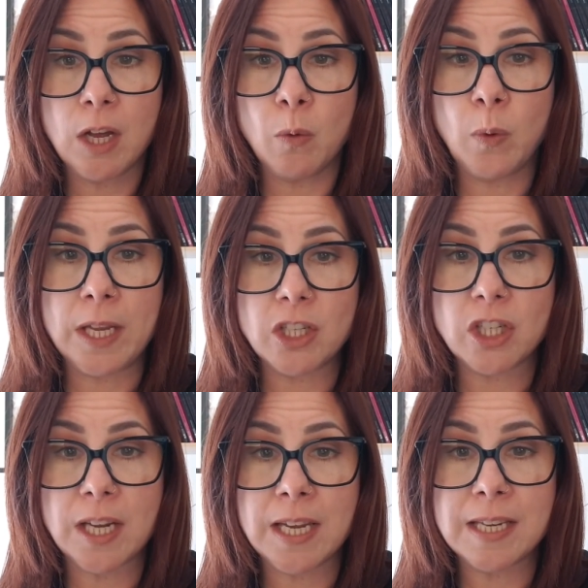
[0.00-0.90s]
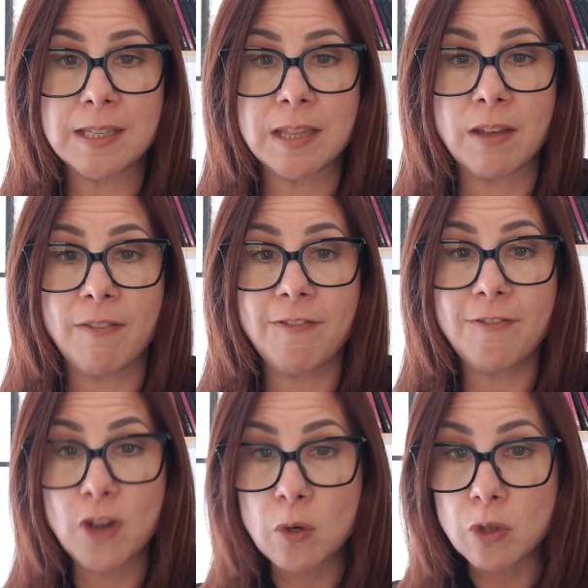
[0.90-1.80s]
which is that
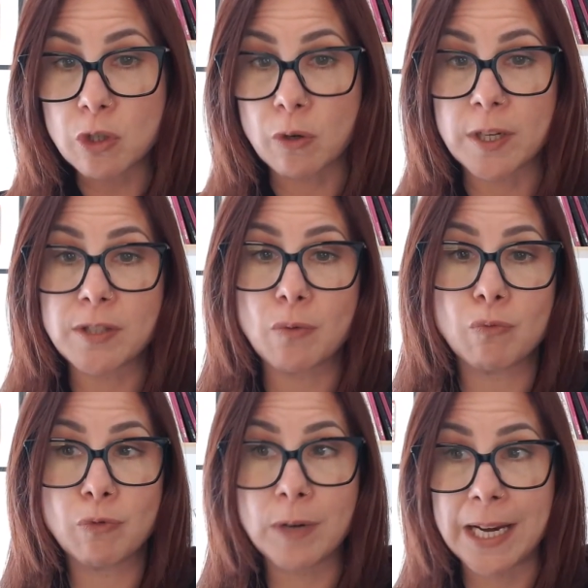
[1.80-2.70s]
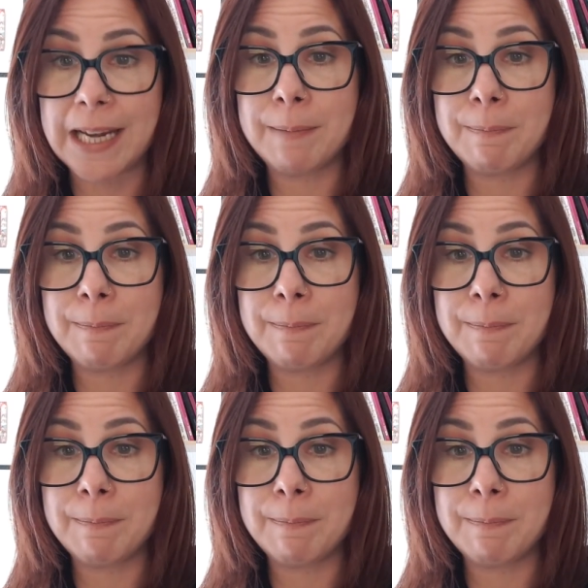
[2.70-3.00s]
food choice really